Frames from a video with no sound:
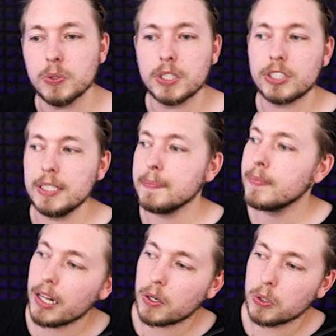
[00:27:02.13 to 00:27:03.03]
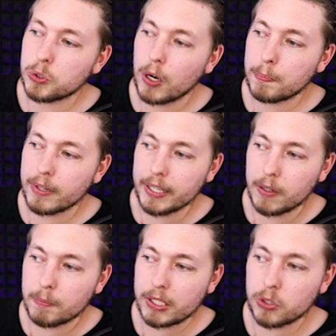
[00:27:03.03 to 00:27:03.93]
Unity, I'll go to our
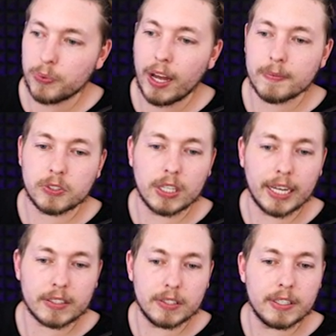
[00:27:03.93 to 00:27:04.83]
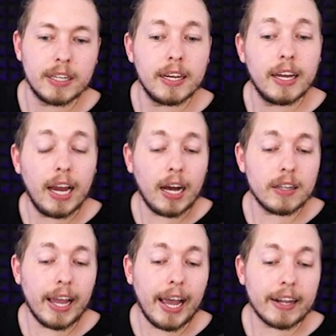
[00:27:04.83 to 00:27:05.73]
player, make sure we have him selected,
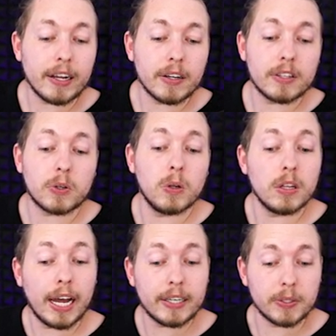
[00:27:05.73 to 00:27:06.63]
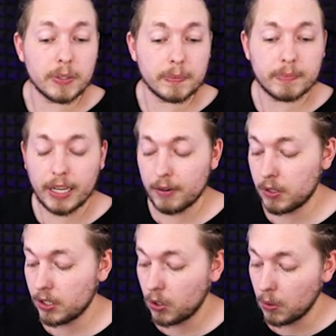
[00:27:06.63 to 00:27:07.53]
I'll add another collider, and
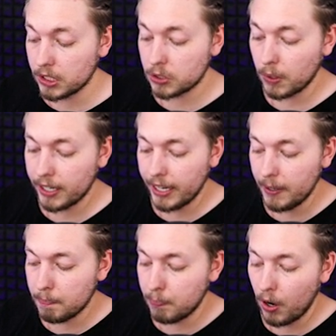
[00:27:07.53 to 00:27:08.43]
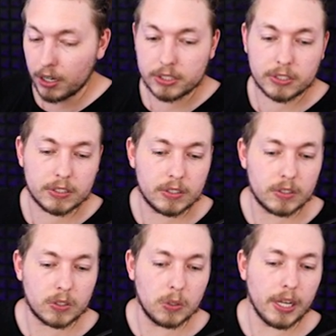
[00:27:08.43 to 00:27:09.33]
I'm gonna call this one a Box
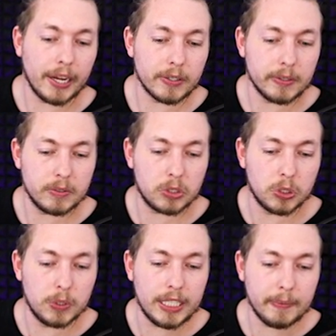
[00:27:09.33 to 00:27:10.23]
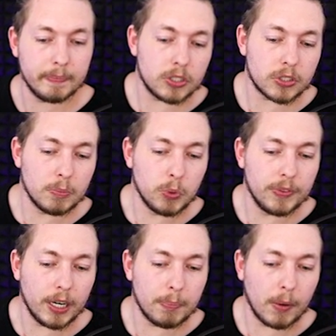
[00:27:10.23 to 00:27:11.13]
Collider two D. Just gonna
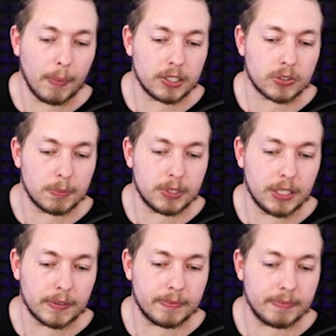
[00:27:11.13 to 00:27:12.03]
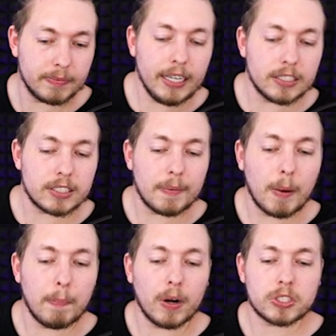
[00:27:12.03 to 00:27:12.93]
move it above my script here. And inside
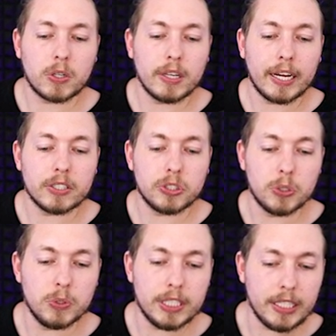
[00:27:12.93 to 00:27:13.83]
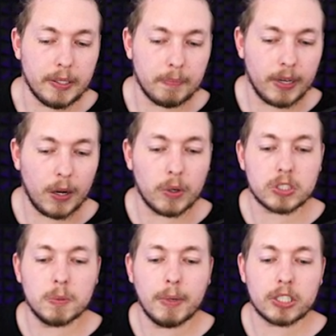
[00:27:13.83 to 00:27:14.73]
my Box Collider two D, I
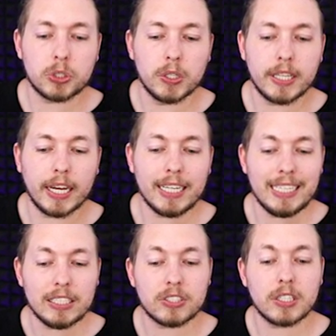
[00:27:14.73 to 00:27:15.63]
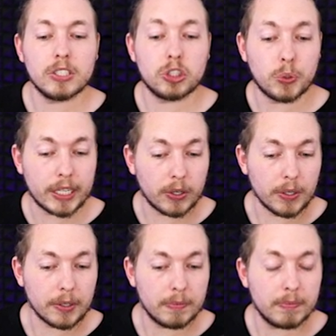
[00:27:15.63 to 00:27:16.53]
want to make sure that is
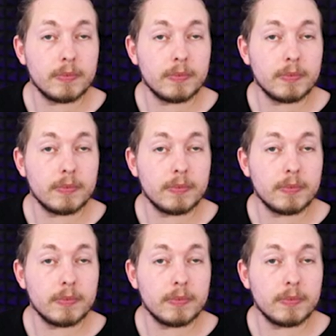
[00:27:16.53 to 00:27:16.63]
trigger